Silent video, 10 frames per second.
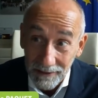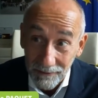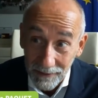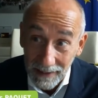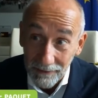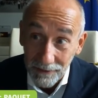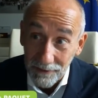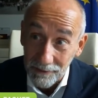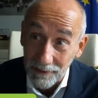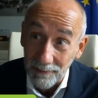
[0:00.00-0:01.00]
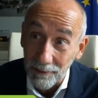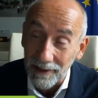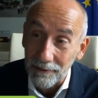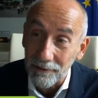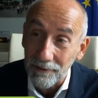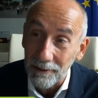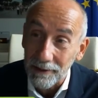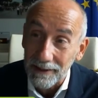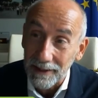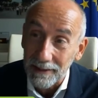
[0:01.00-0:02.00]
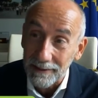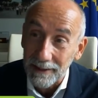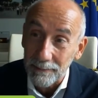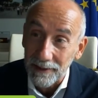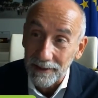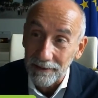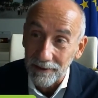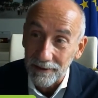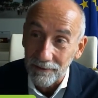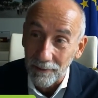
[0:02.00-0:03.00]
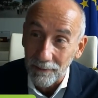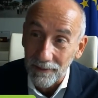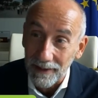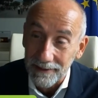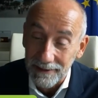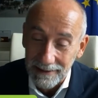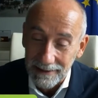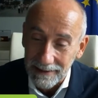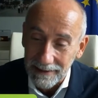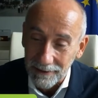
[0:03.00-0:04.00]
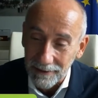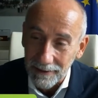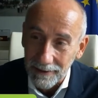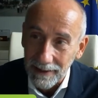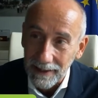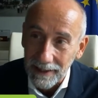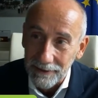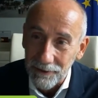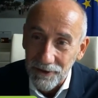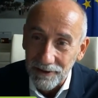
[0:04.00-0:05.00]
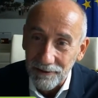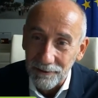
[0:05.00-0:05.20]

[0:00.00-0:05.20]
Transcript: but even the heaviest transport like a ferry can benefit from that clean energy.